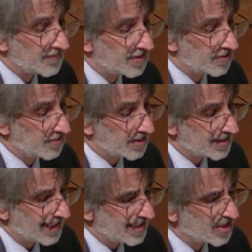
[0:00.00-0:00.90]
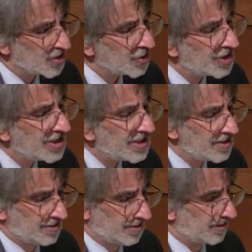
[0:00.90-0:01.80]
to do this thanks to
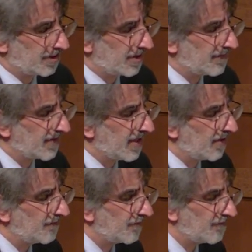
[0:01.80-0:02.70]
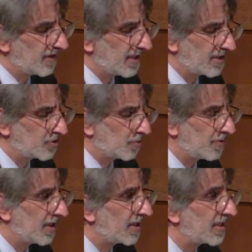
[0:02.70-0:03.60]
years of careful financial
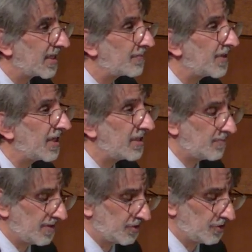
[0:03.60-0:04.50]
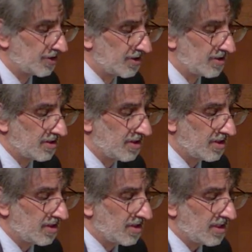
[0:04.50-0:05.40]
planning and penny pinching.
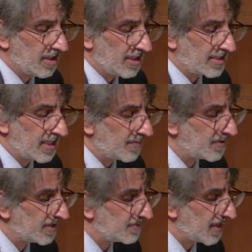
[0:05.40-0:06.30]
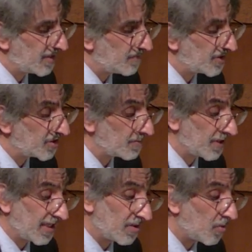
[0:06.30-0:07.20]
He had kept his manumission
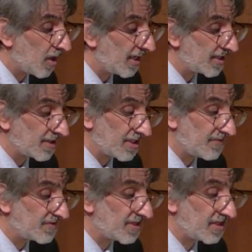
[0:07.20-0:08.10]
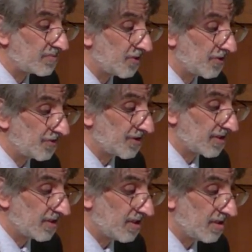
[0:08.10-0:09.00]
plan quiet, not even telling Martha,
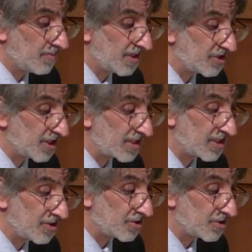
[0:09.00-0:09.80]
much as years